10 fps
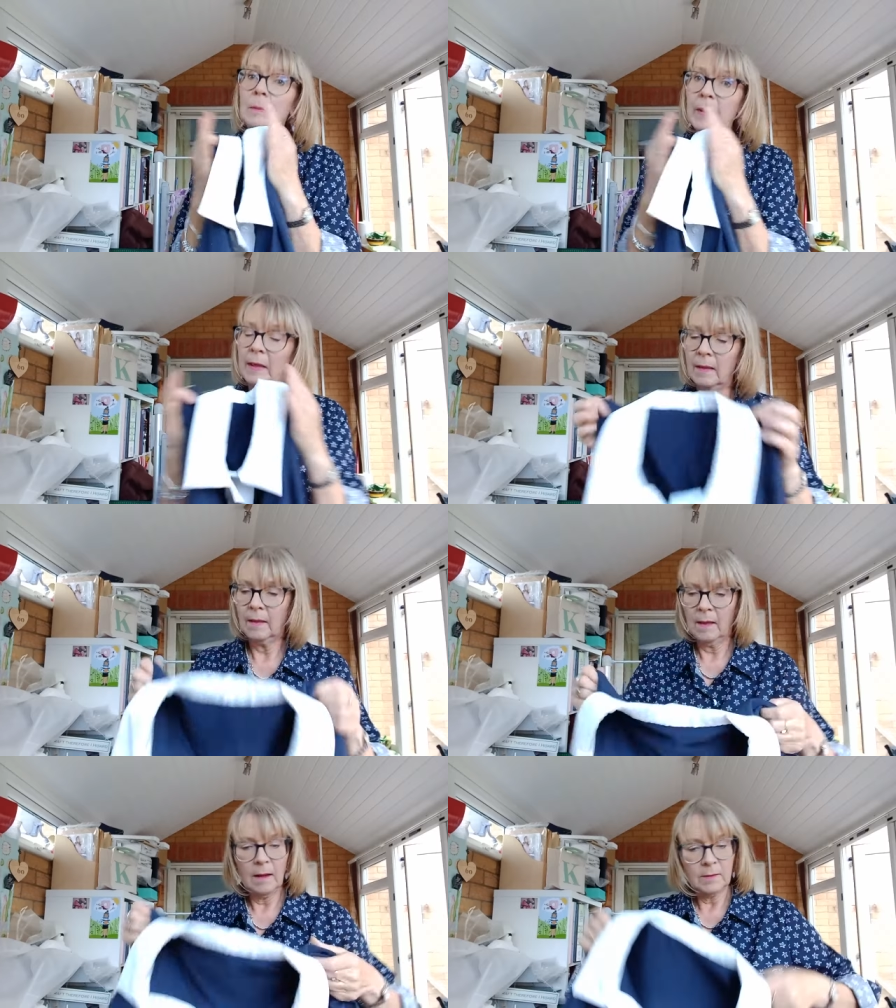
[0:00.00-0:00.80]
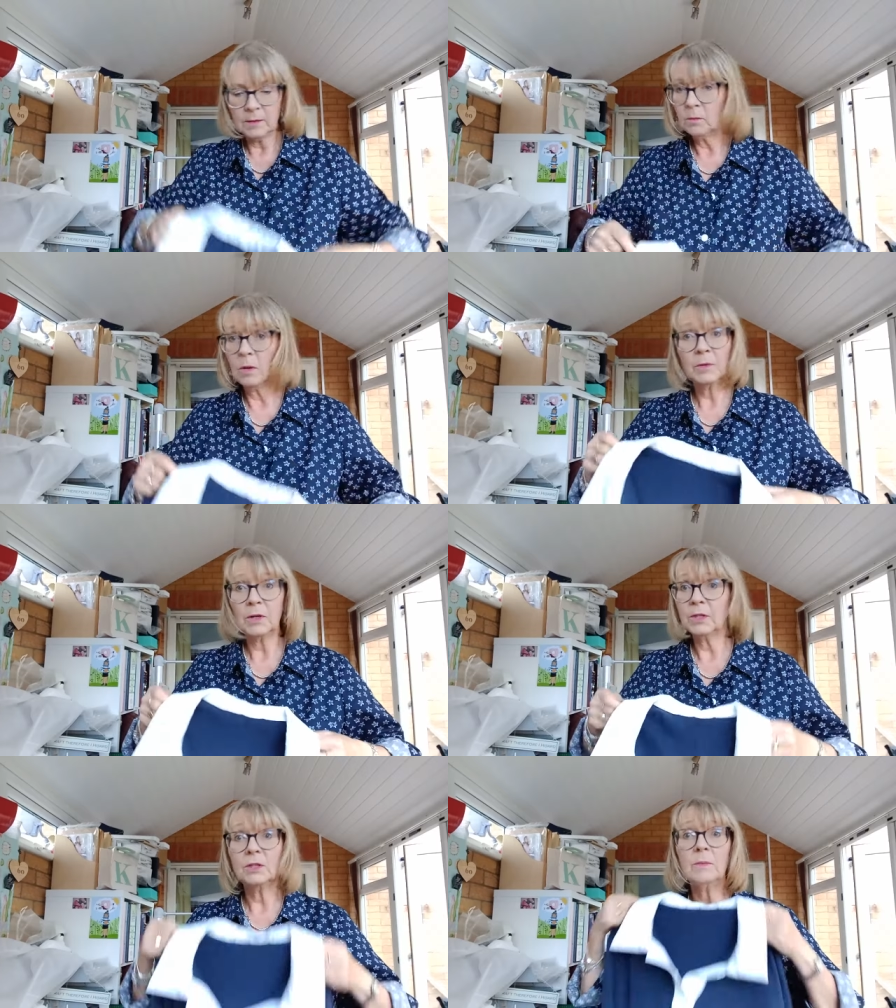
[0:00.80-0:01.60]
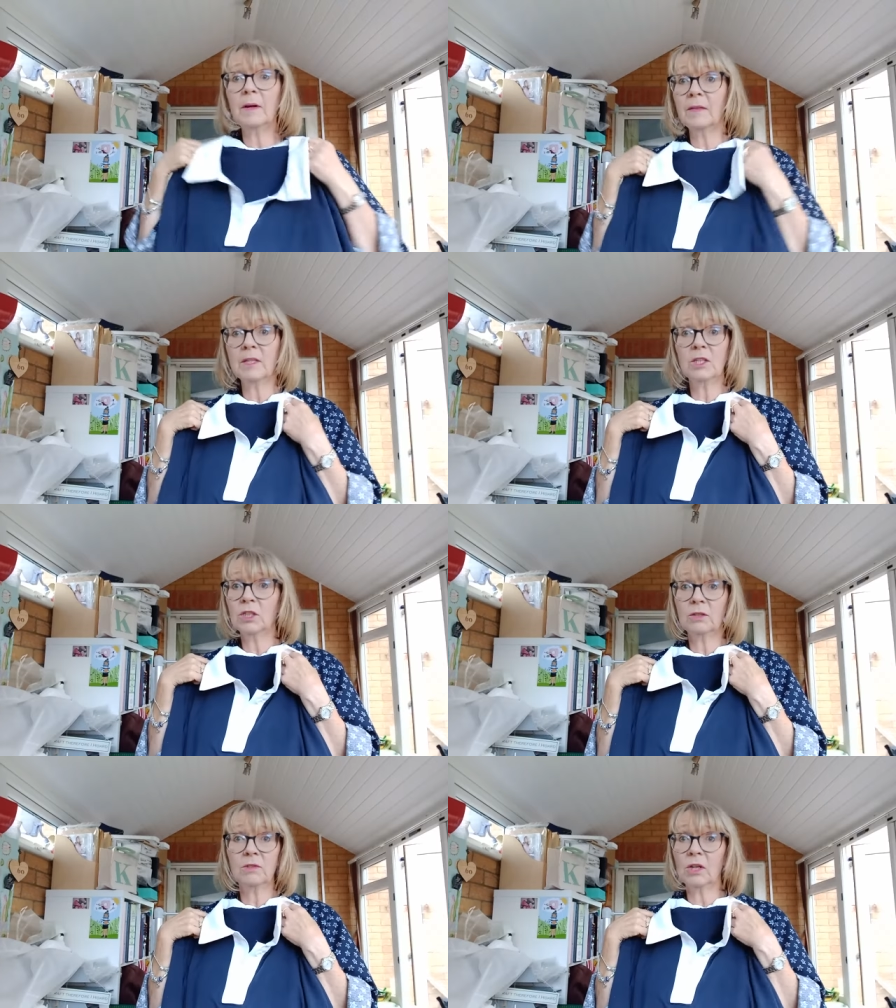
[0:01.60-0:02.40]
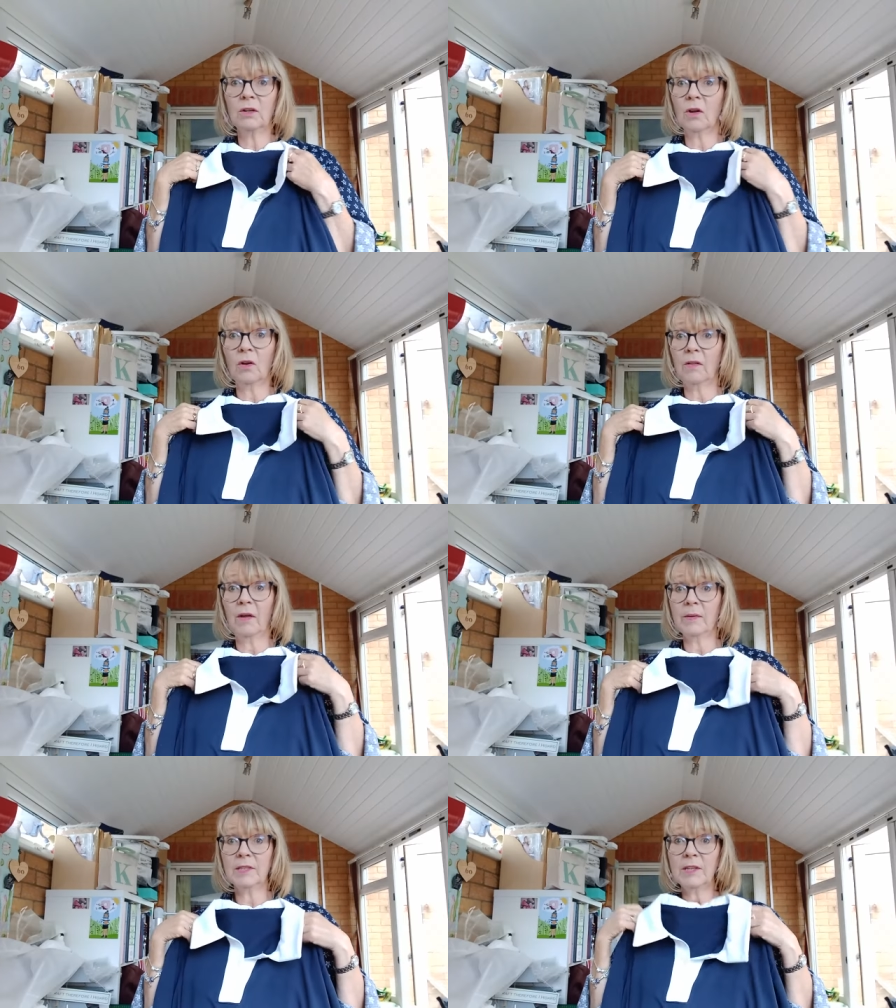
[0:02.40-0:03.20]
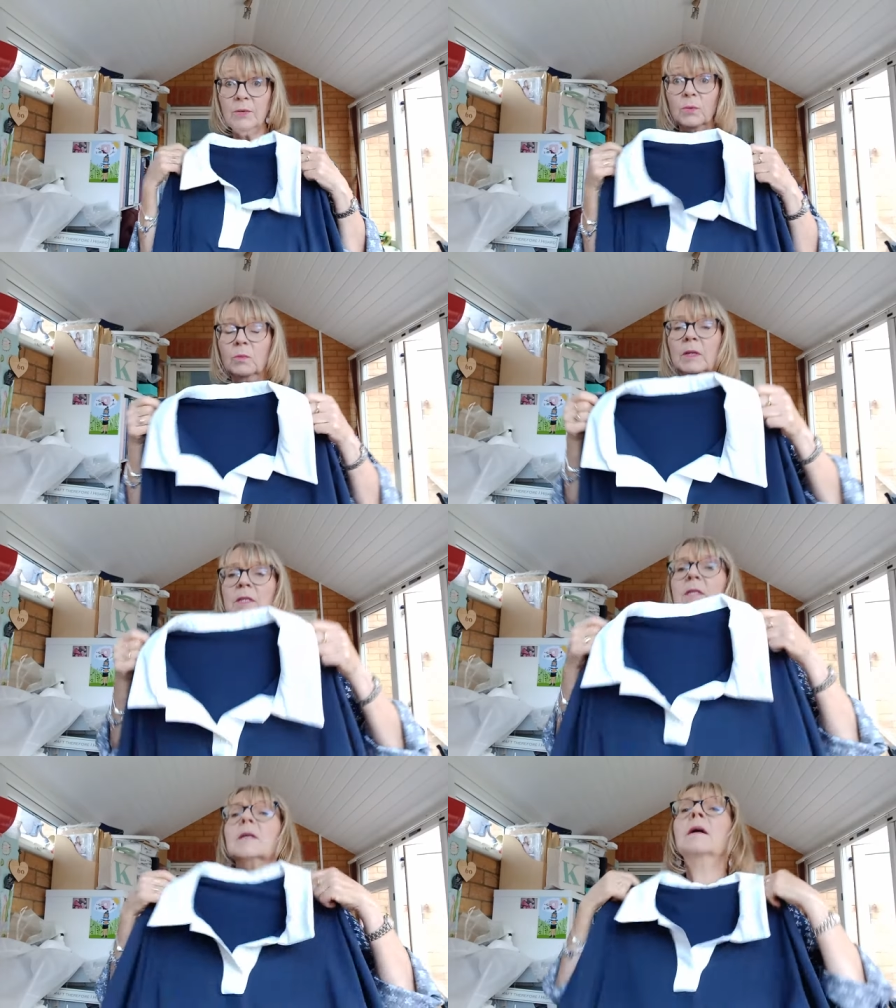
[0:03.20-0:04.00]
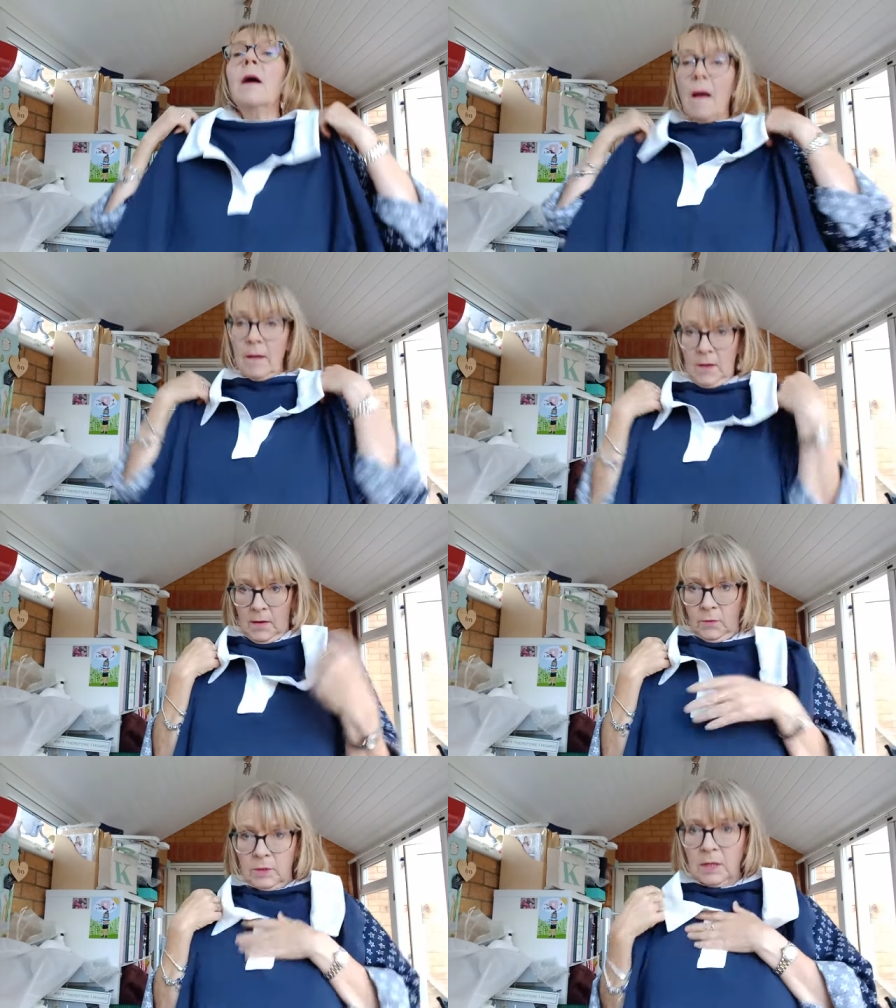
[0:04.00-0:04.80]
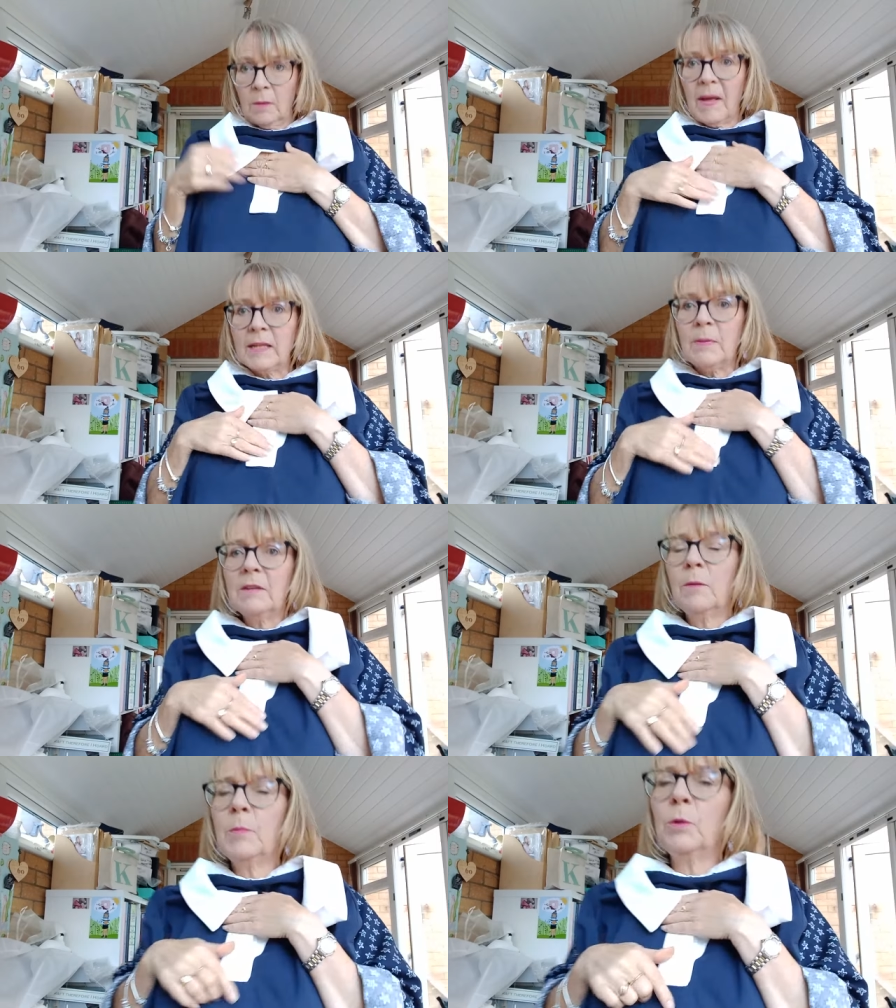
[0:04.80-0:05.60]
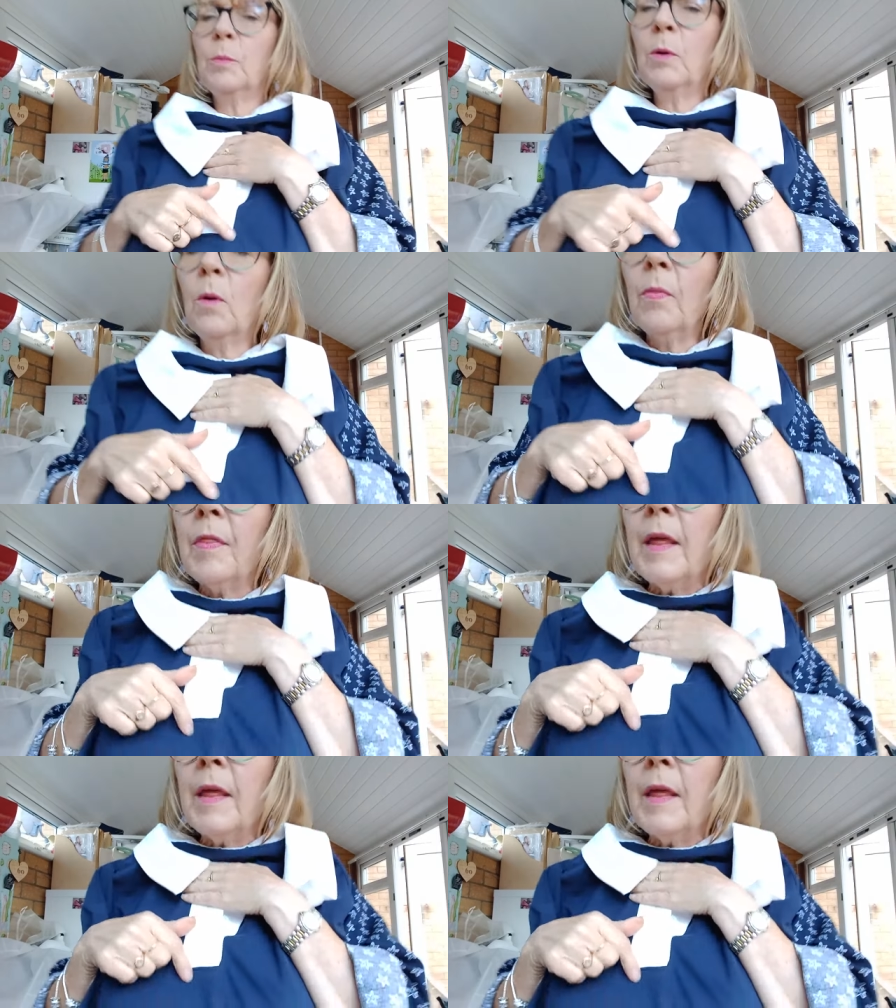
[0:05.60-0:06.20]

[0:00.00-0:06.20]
a bit. I I don't know what I'm going to do about this shirt collar though. It's enormous. And I also made a bit of a boo-boo on